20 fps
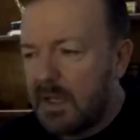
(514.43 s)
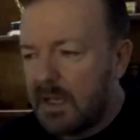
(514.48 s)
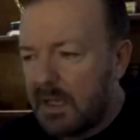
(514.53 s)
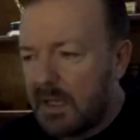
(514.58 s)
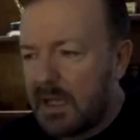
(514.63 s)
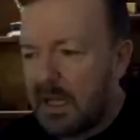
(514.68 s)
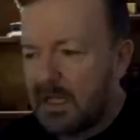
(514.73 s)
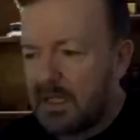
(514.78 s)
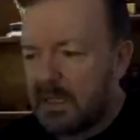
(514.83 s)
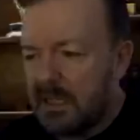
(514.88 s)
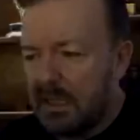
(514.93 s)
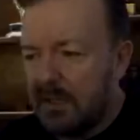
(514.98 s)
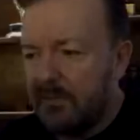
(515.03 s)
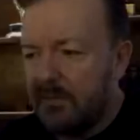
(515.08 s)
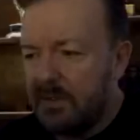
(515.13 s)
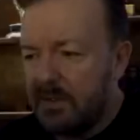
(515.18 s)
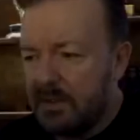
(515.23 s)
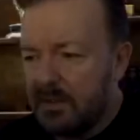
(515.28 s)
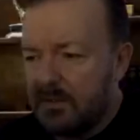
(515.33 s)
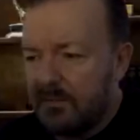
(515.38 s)
Cat
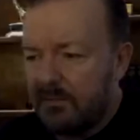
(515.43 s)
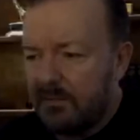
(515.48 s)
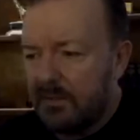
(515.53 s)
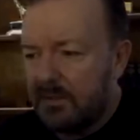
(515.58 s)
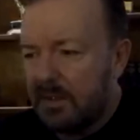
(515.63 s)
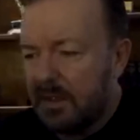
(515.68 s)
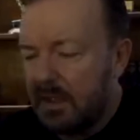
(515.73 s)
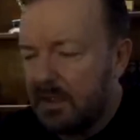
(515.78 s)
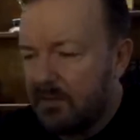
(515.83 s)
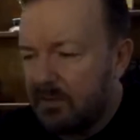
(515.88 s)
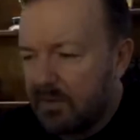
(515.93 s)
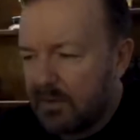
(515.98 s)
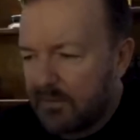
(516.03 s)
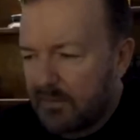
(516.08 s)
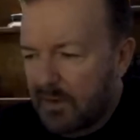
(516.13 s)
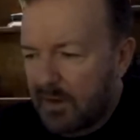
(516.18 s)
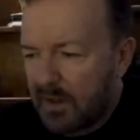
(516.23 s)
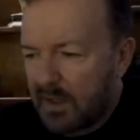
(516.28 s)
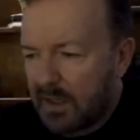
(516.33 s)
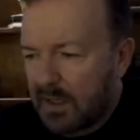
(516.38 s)
Stevens' Teaser in the
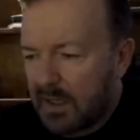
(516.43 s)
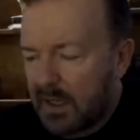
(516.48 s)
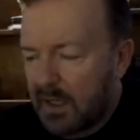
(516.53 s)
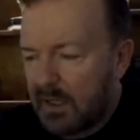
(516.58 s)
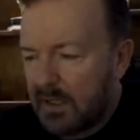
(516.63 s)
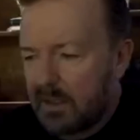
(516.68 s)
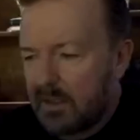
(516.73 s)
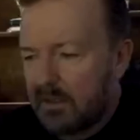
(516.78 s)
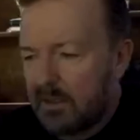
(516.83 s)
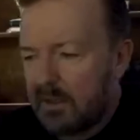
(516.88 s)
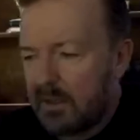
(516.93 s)
Firecat